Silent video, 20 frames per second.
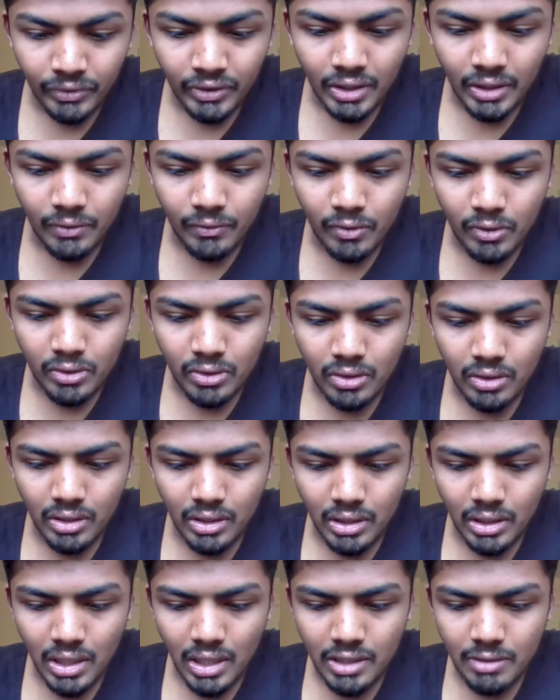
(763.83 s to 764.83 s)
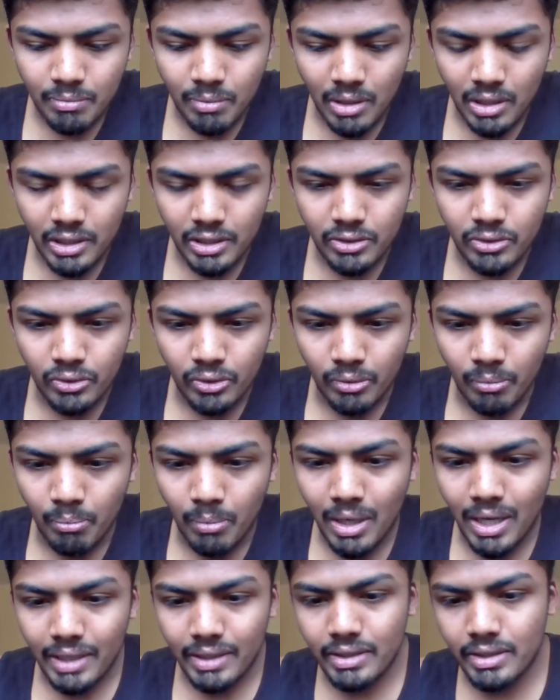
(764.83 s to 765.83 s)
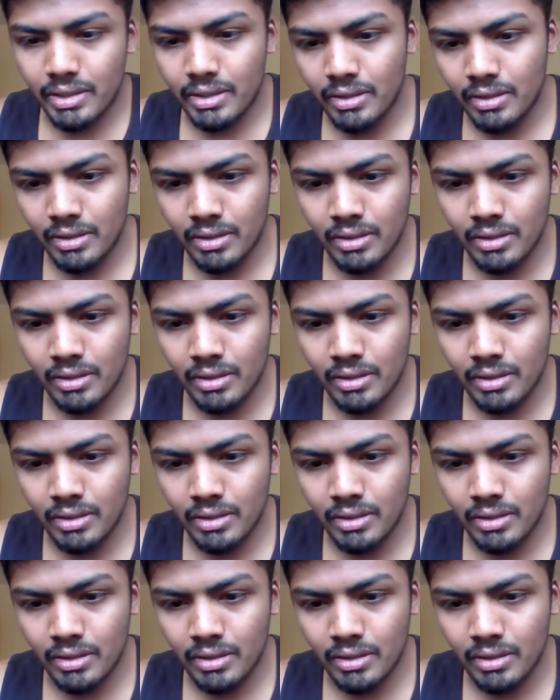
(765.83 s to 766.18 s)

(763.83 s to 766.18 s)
invitation of the last party too, but